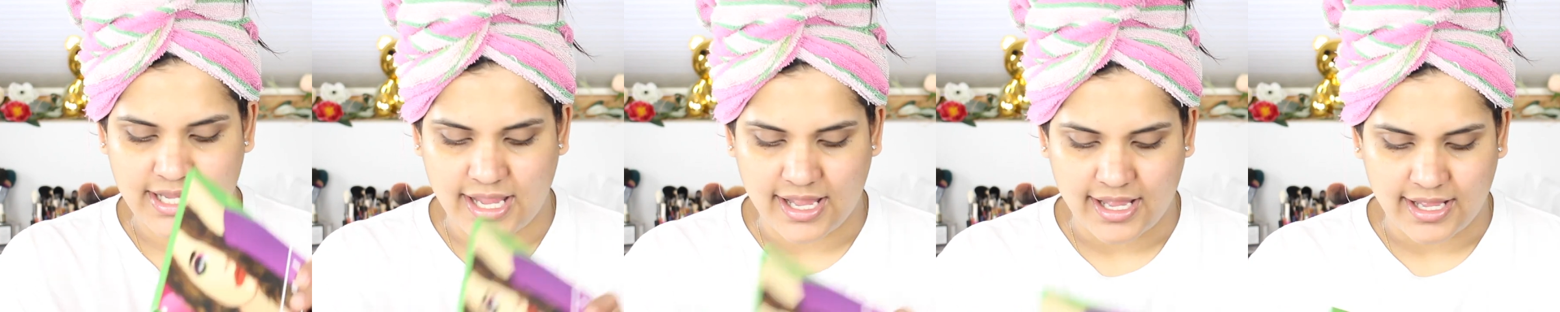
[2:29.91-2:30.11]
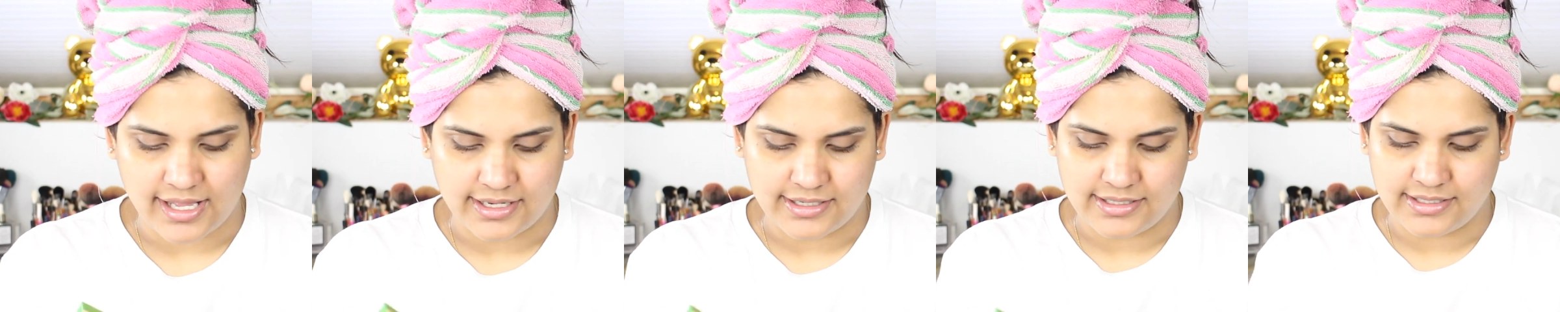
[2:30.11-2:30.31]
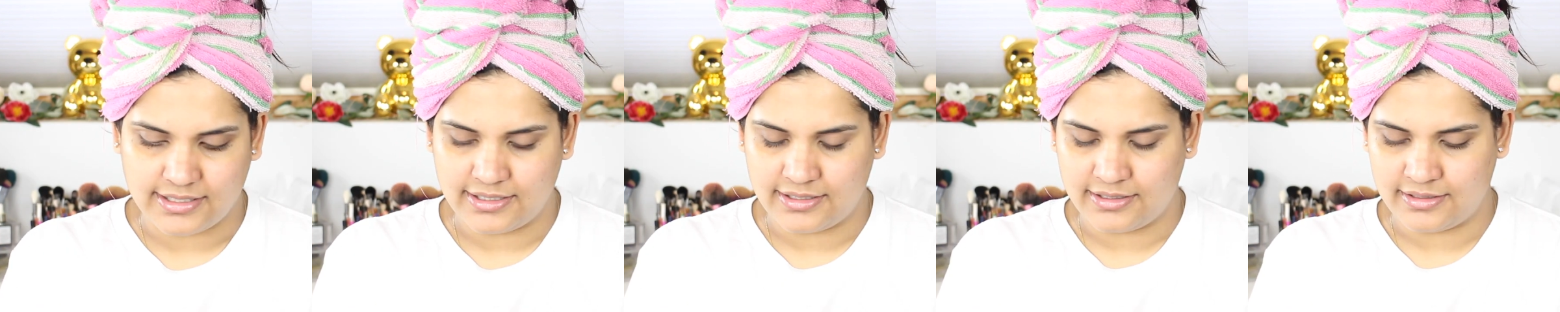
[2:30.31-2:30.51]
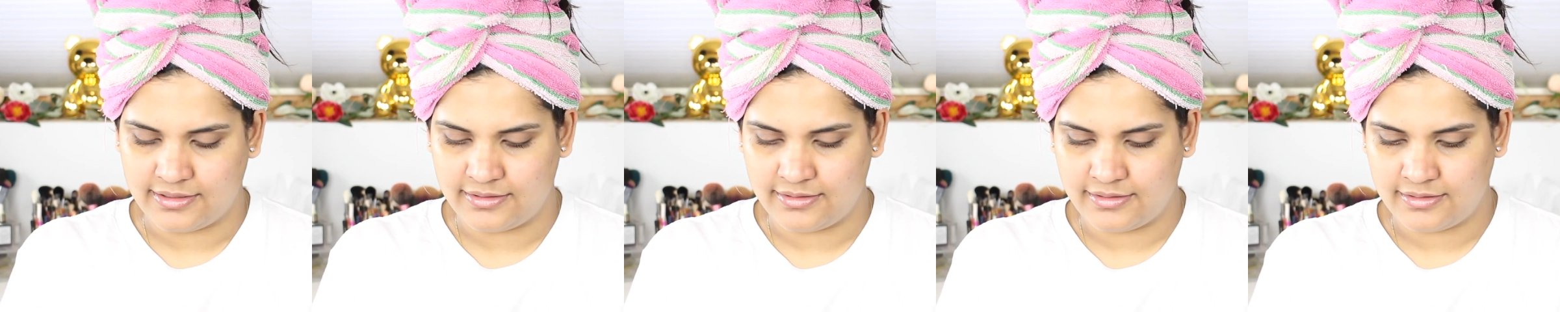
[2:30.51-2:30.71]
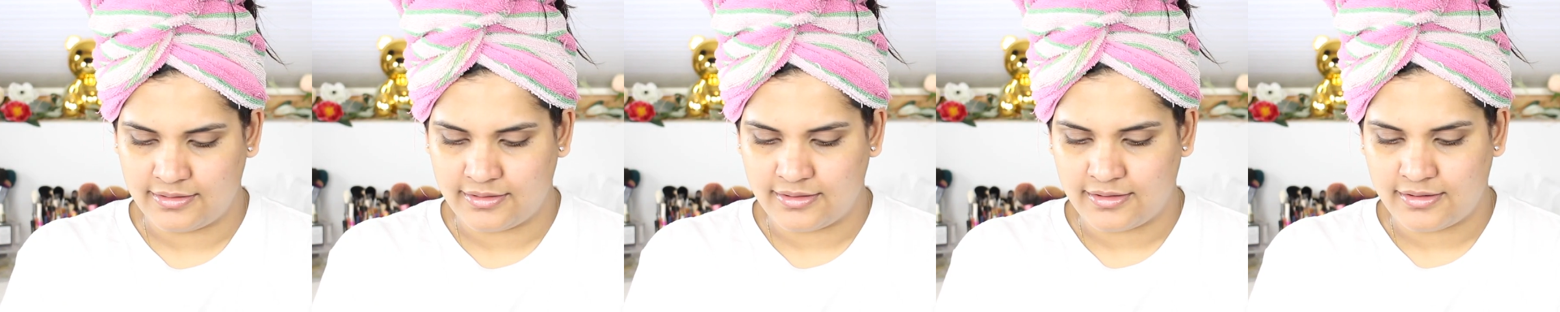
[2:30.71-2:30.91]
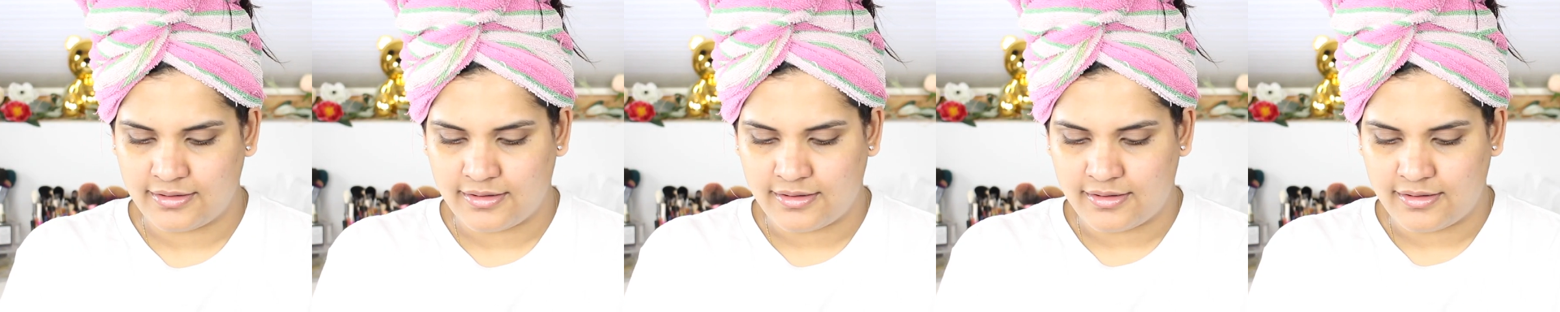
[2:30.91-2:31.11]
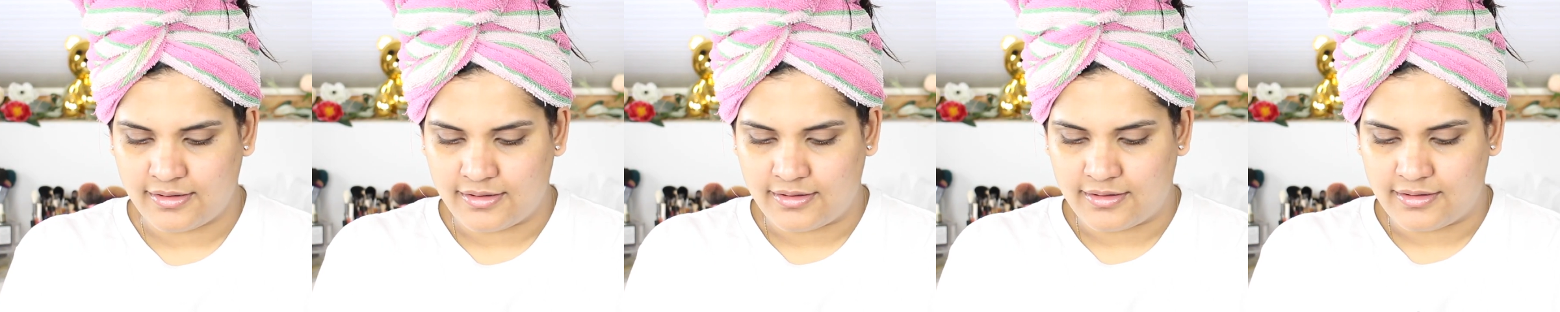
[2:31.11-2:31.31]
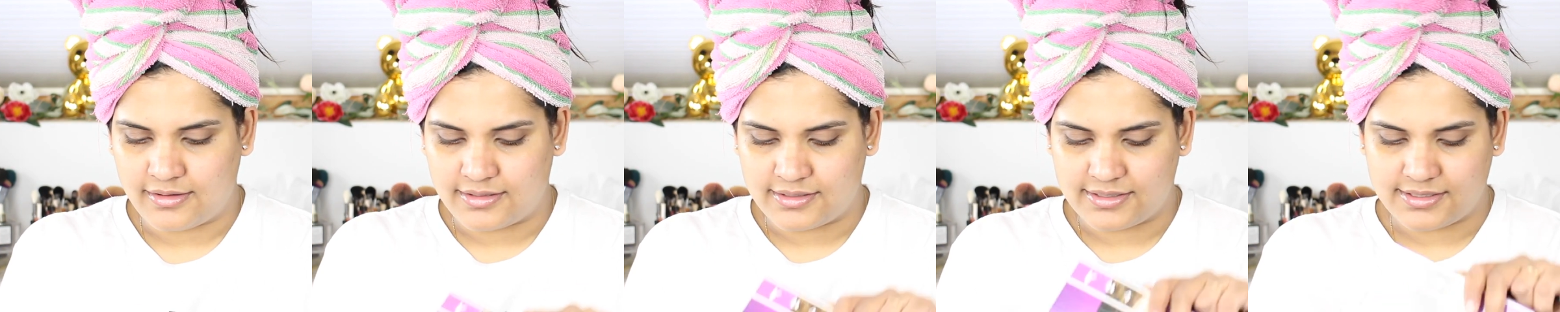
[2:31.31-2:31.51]
had
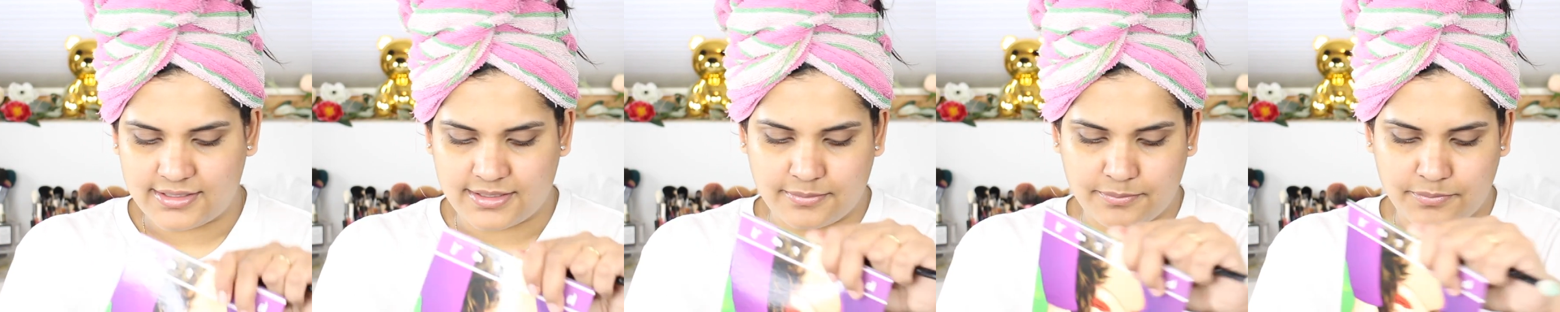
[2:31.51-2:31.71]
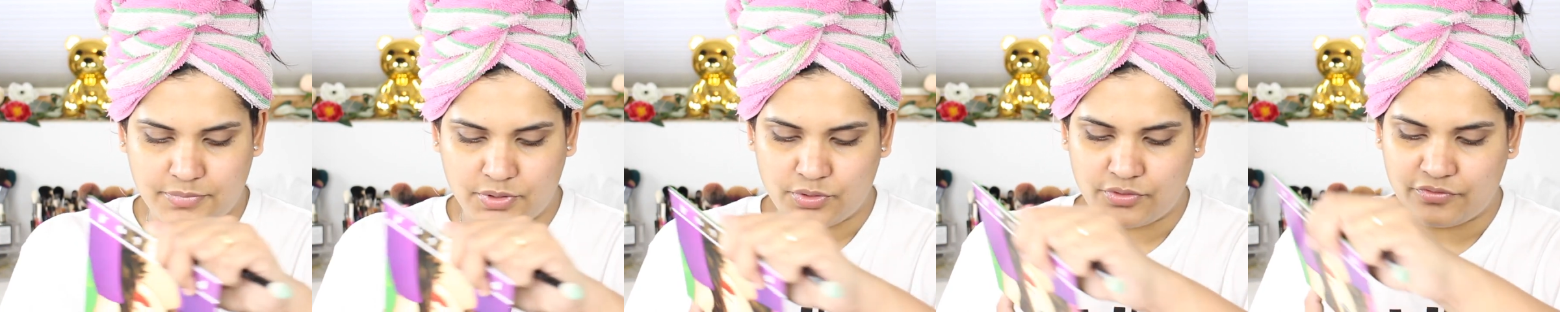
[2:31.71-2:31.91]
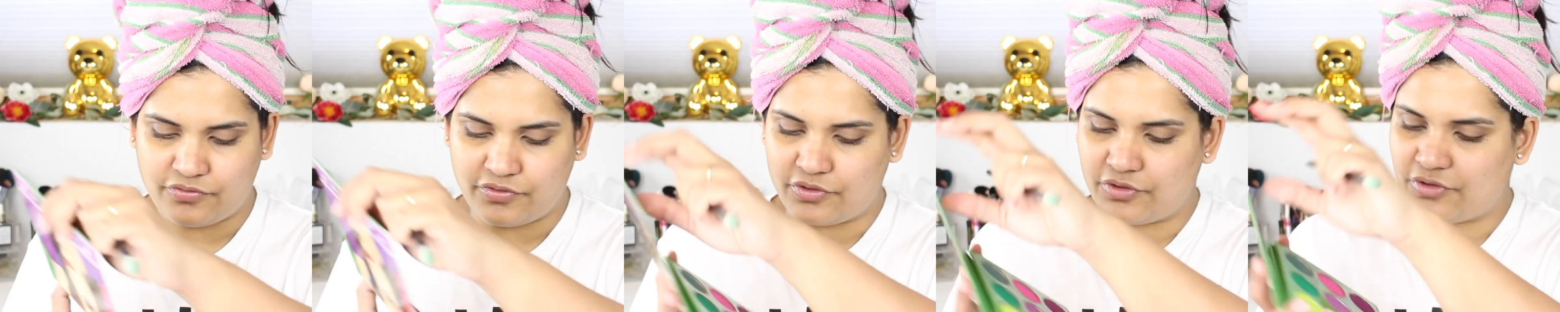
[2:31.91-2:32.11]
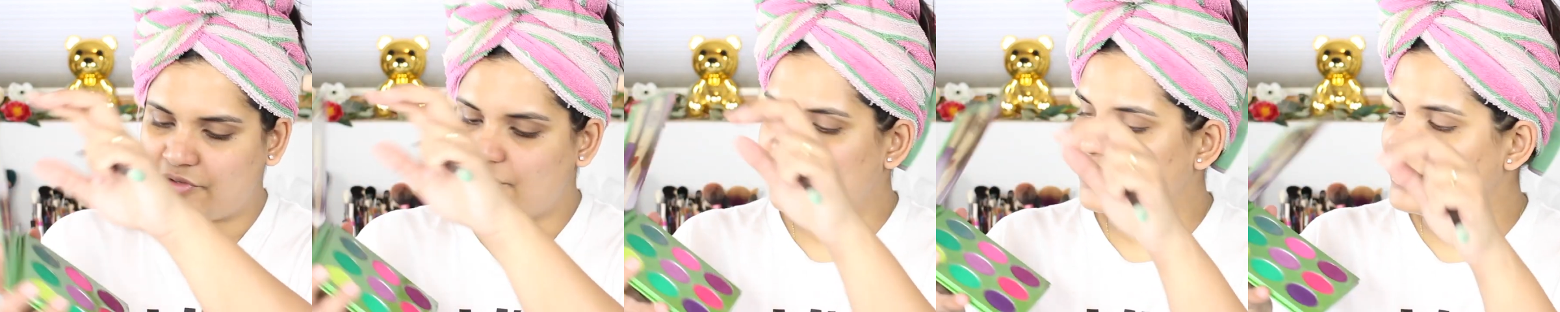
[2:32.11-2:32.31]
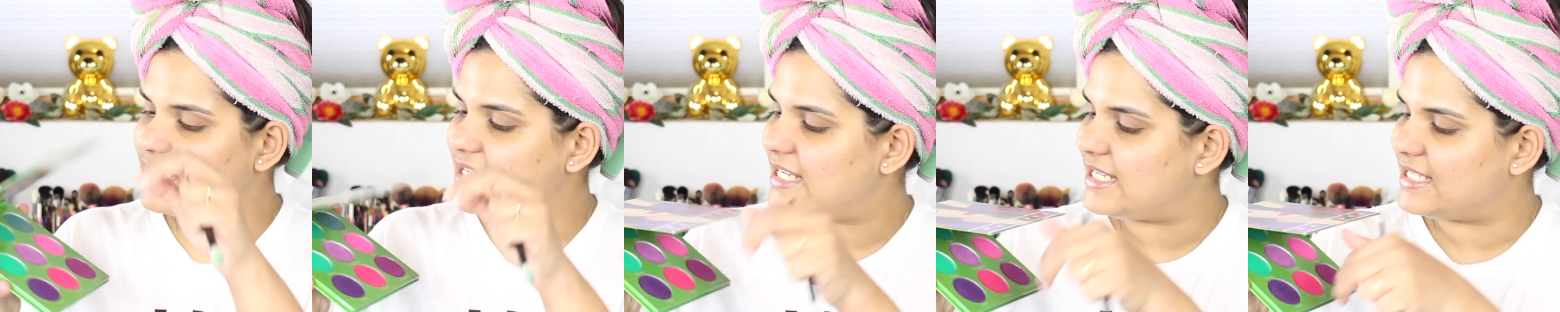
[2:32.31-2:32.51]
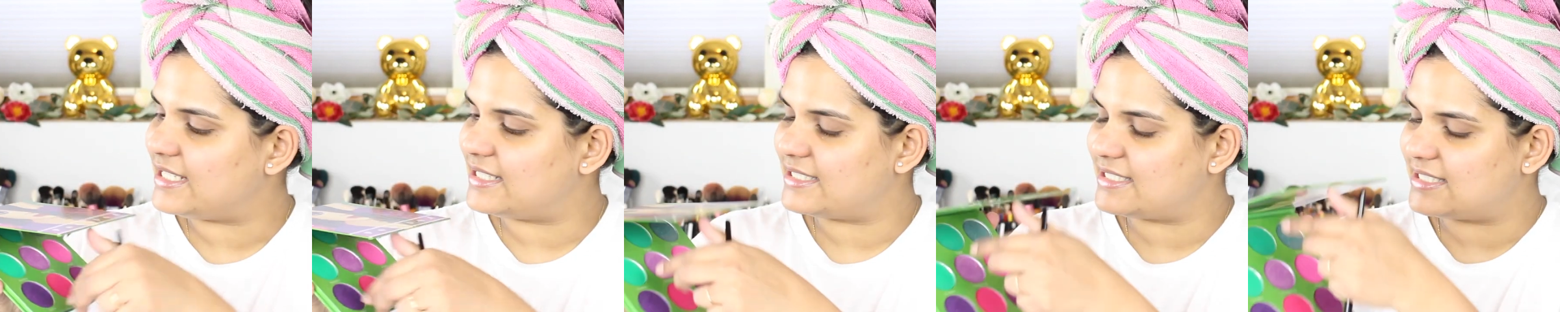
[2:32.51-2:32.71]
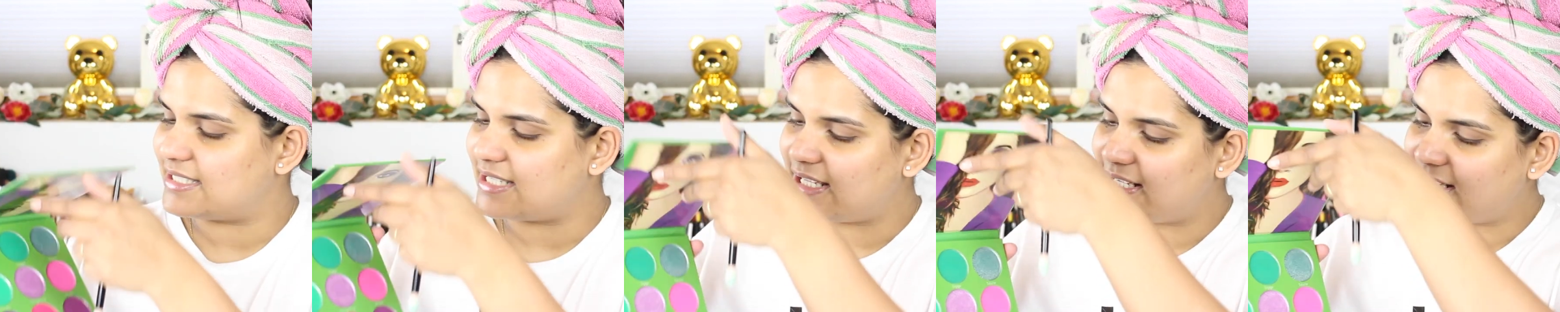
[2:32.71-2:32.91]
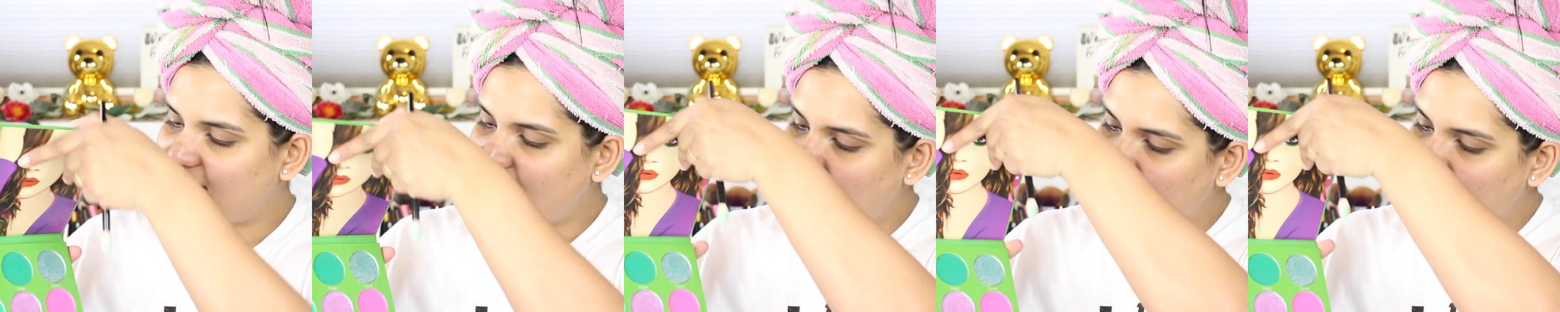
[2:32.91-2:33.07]
some beautiful greens and